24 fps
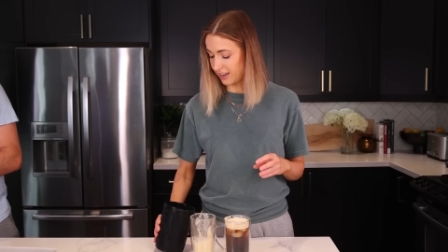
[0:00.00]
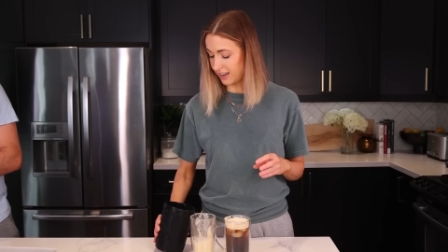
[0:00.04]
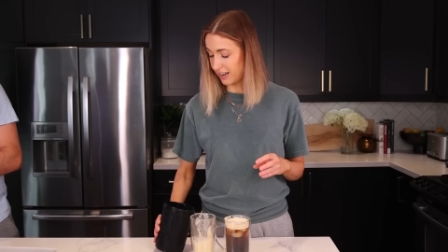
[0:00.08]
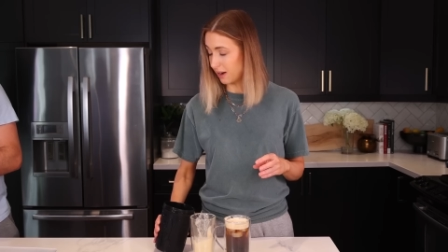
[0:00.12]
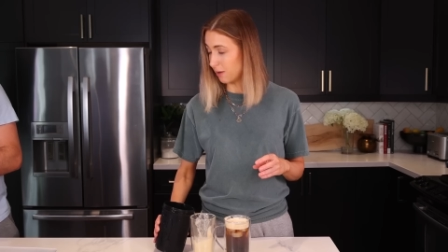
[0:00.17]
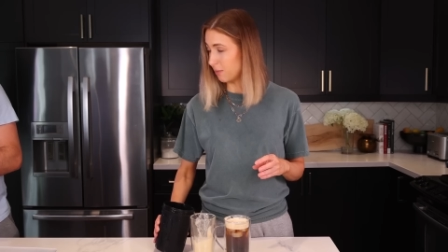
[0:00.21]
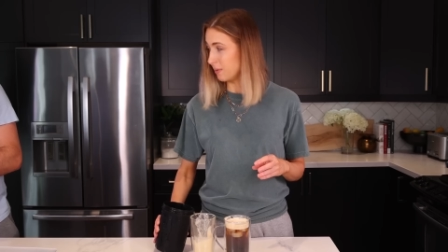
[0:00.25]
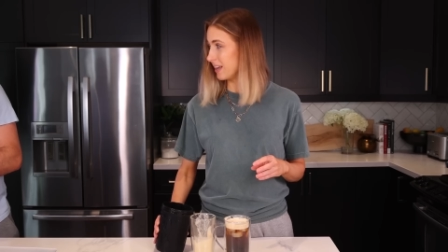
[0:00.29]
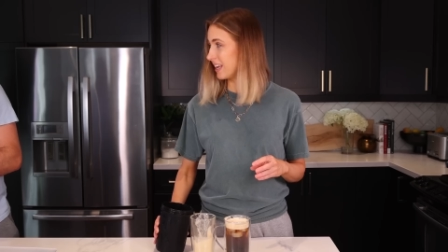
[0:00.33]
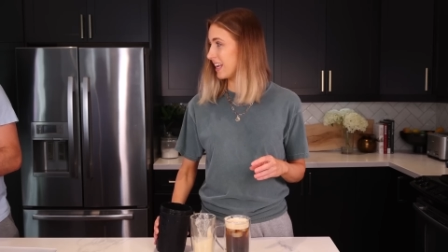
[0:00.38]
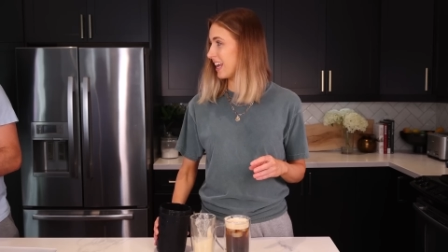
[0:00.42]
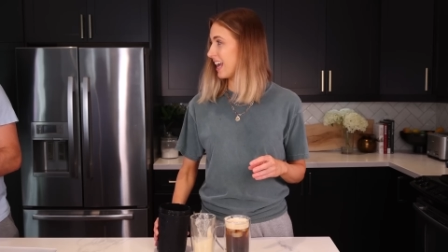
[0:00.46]
and
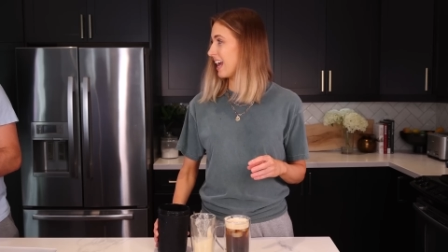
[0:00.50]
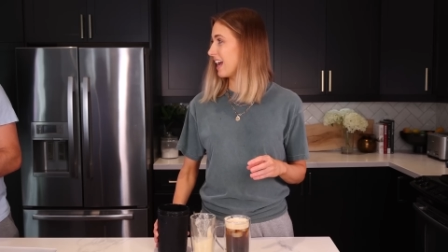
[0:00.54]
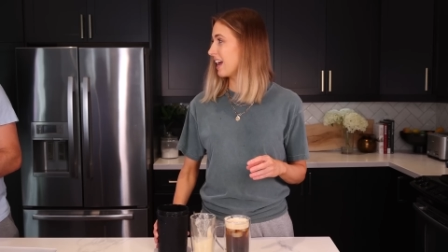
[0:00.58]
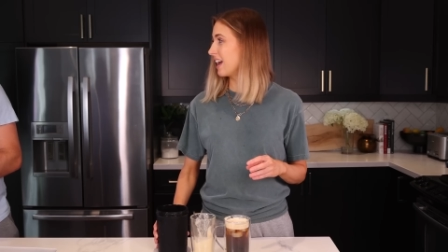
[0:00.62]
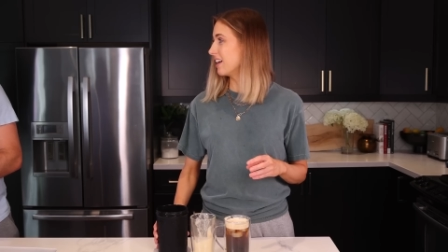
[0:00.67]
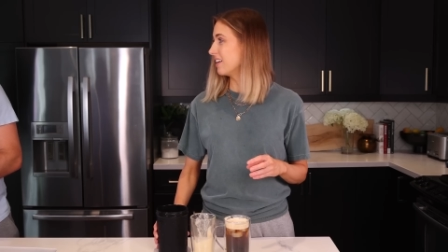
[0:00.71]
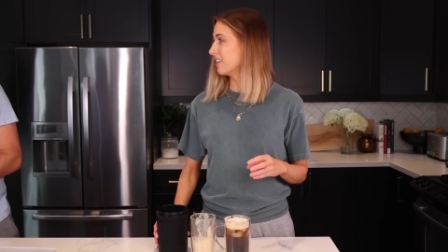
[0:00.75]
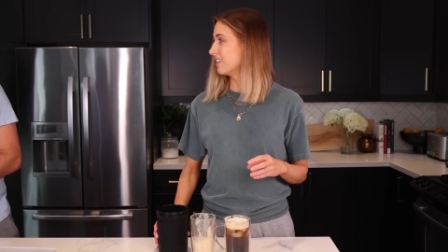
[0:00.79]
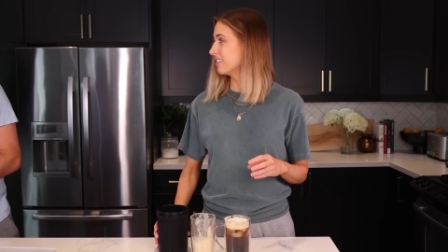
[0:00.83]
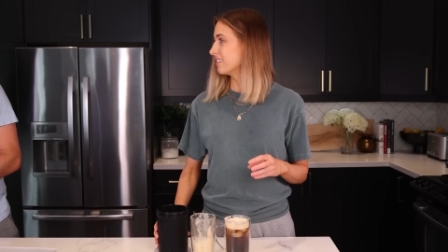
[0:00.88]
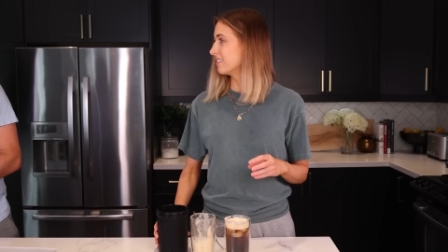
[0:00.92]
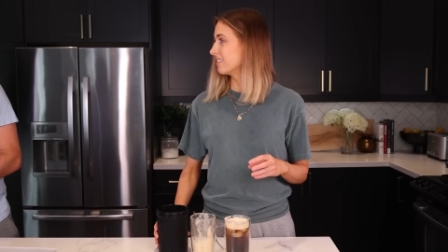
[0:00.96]
now we
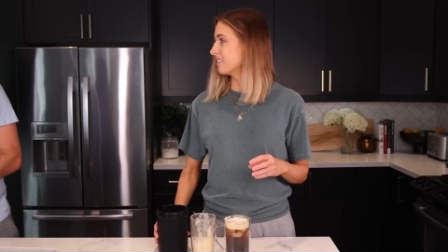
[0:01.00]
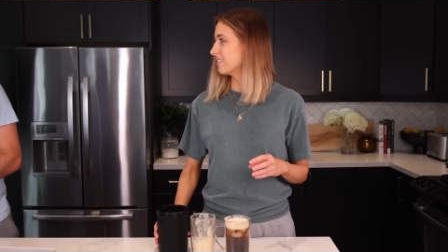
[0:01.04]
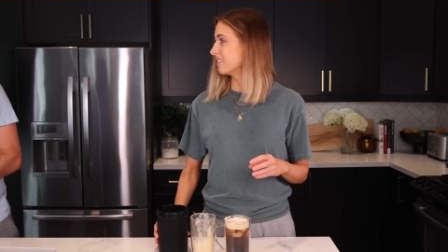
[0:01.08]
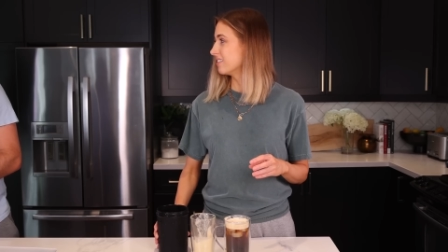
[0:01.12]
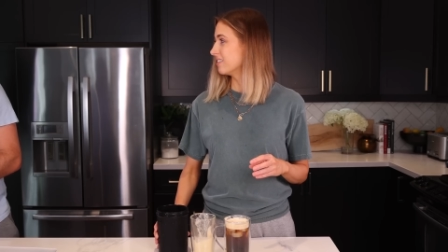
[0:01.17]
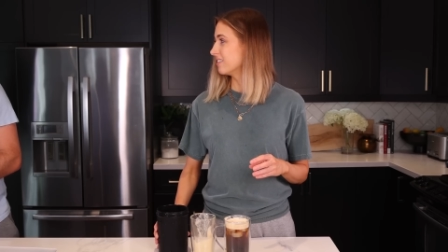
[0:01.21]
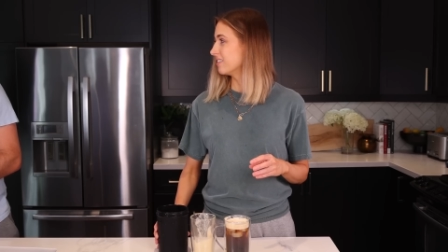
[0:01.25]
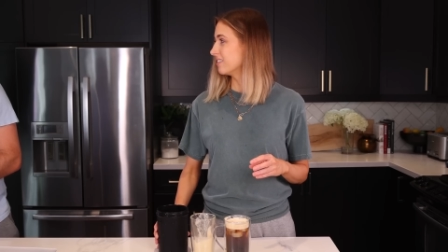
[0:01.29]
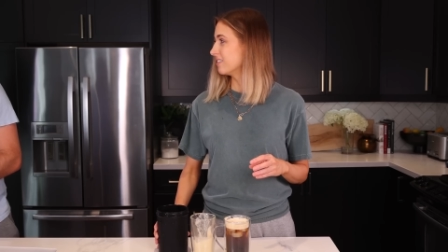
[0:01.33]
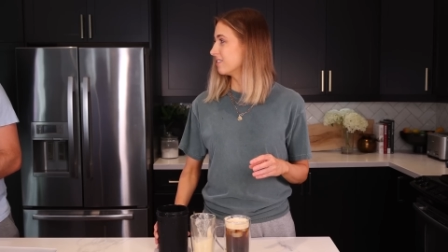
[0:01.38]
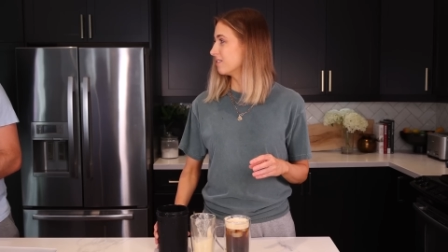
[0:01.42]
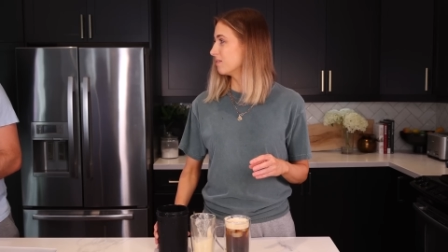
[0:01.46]
can't
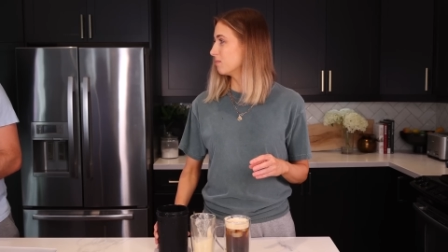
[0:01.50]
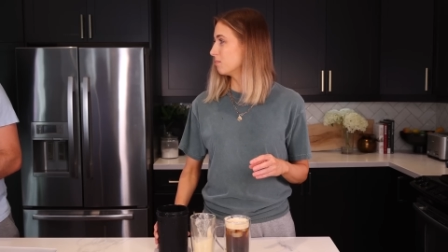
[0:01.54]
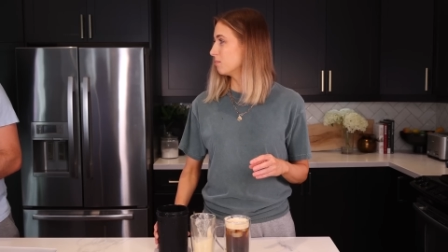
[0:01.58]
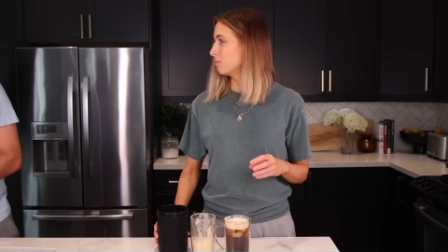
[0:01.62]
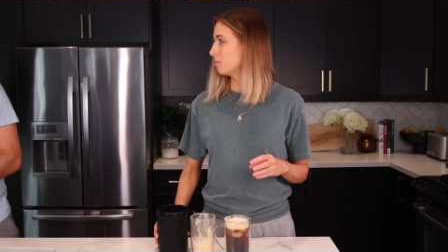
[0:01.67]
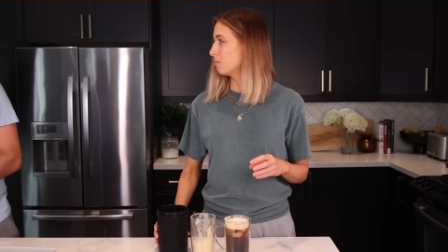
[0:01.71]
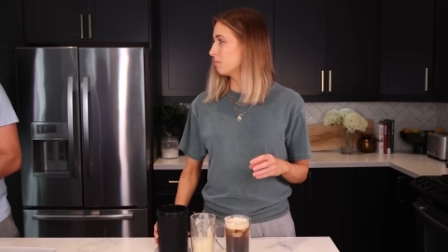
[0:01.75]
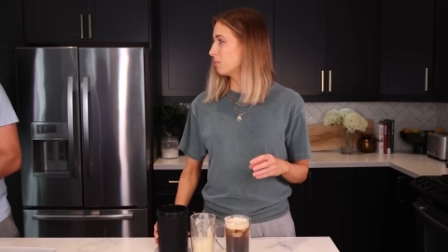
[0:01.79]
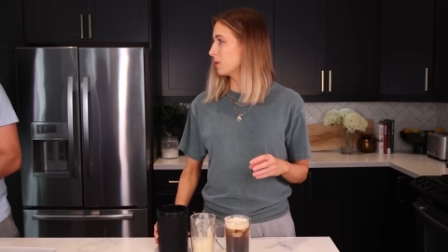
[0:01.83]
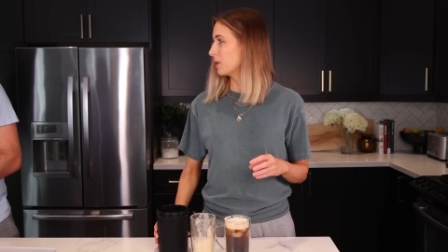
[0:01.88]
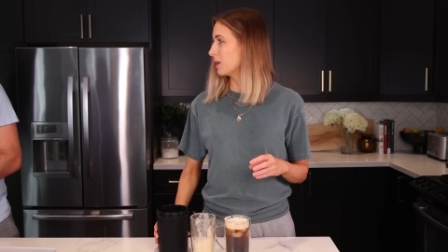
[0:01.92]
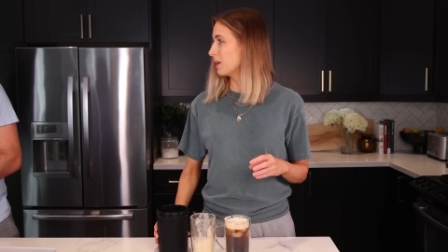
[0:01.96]

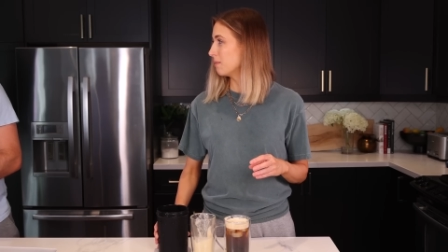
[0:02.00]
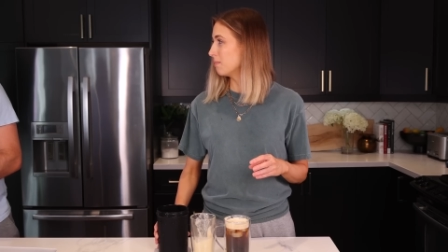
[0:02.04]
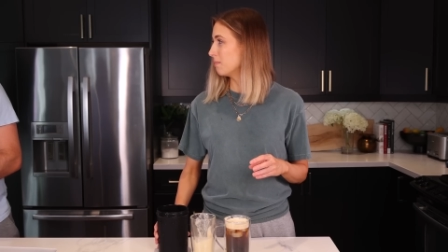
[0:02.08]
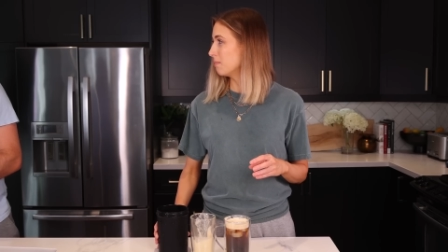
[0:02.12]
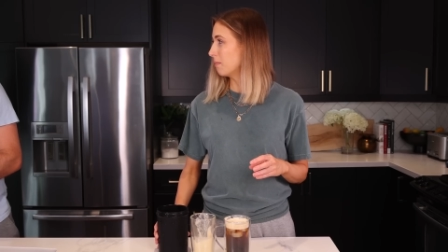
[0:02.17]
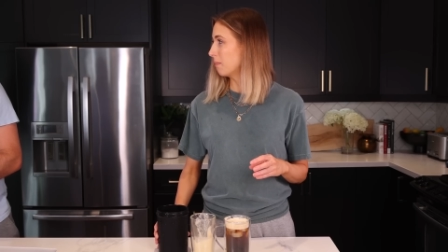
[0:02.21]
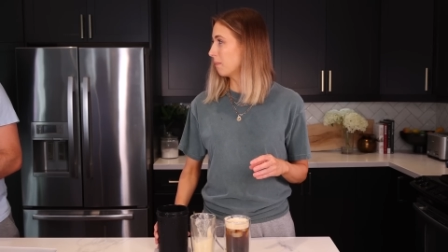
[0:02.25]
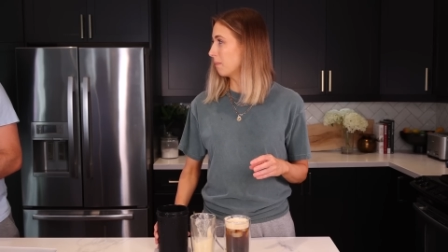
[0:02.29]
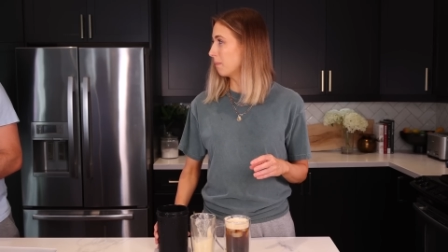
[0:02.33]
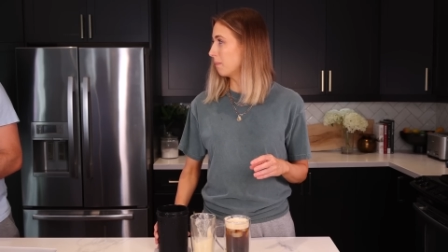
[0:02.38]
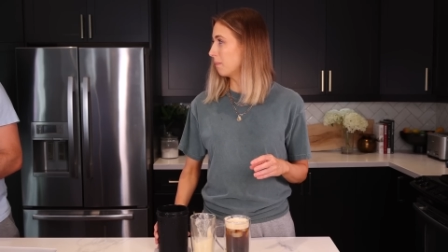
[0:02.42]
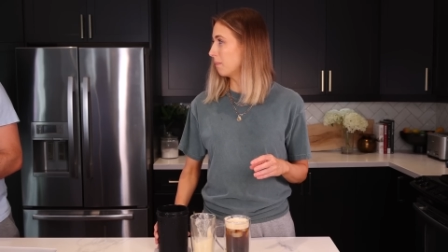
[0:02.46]
put it
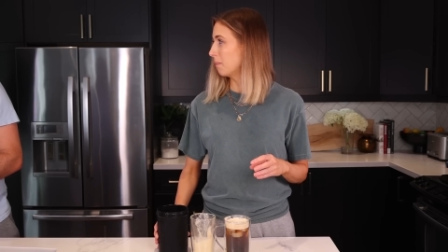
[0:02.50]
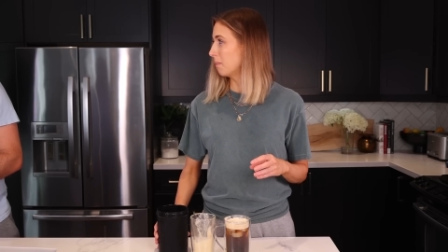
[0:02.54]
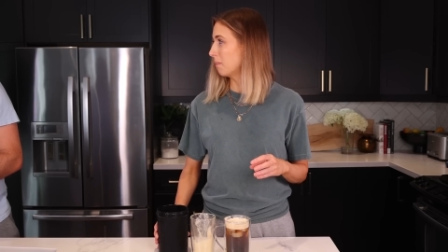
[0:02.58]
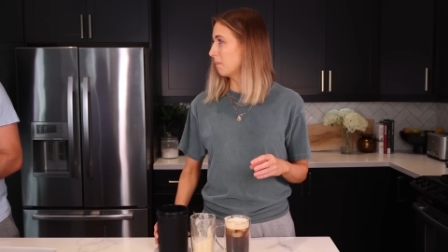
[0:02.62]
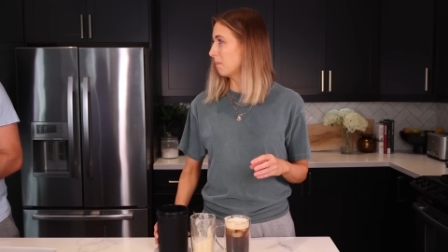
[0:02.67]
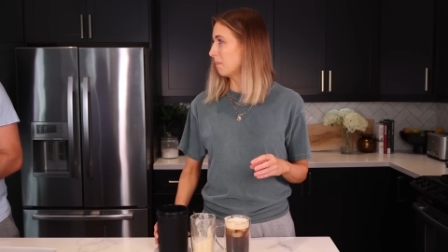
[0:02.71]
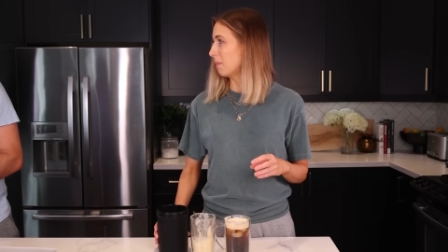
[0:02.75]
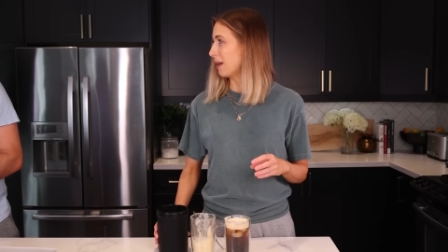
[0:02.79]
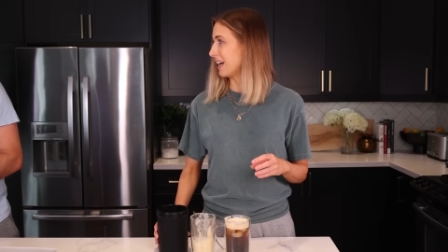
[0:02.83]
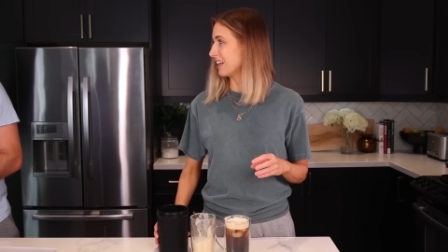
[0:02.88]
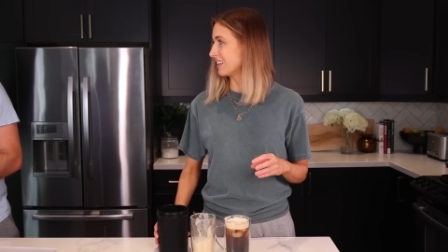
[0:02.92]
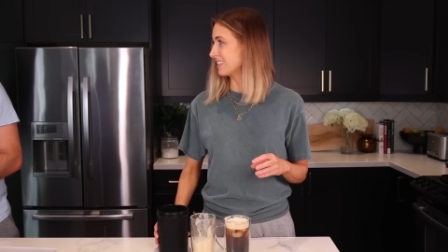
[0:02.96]

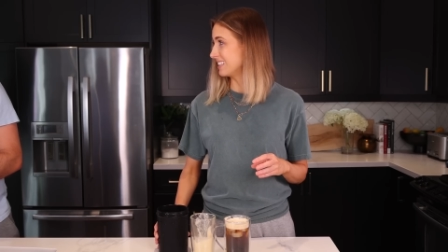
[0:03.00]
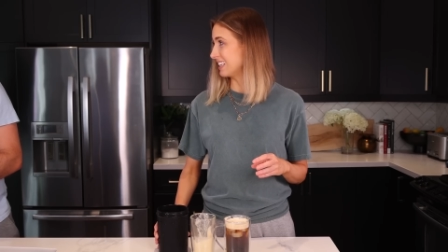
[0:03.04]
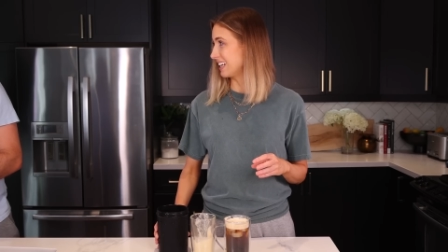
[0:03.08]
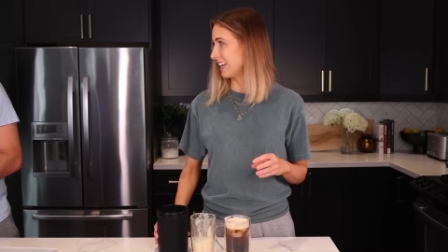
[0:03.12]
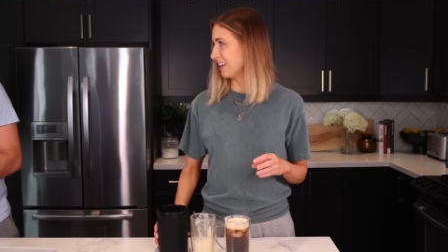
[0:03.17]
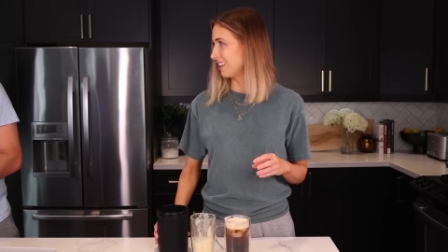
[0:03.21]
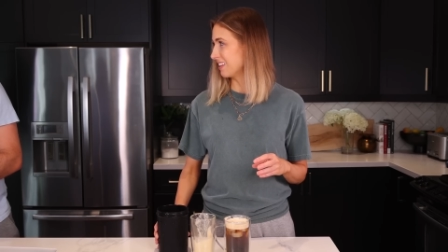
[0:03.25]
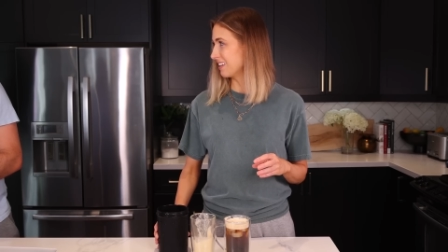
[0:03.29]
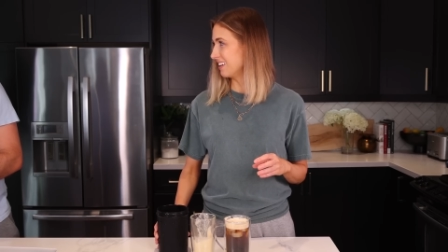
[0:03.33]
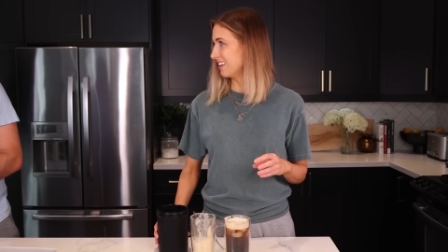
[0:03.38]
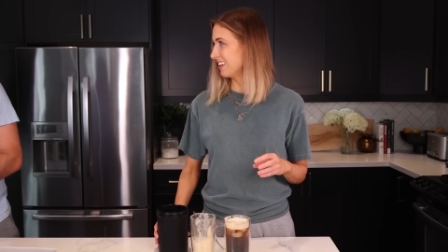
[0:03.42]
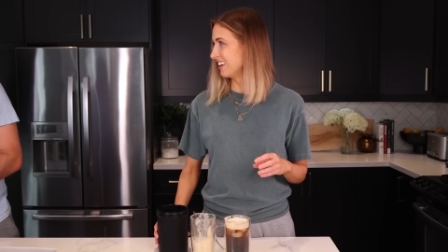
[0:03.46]
back
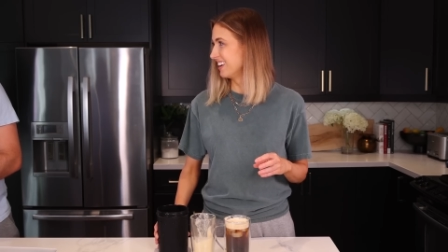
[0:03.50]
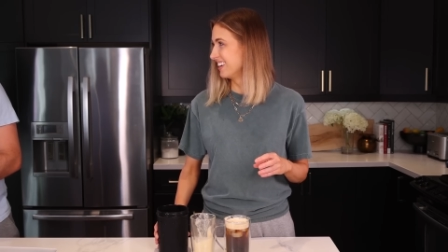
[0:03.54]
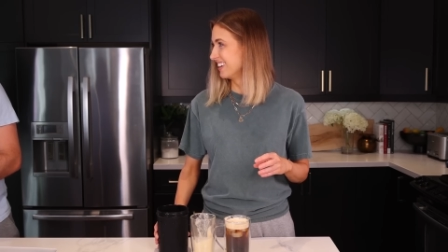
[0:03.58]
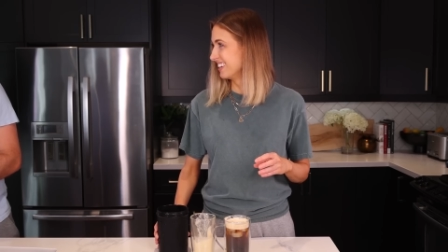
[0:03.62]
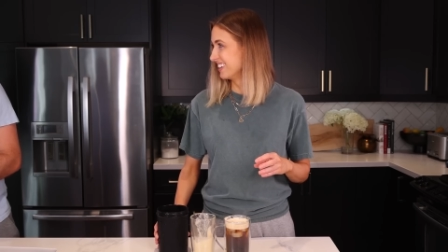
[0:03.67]
together.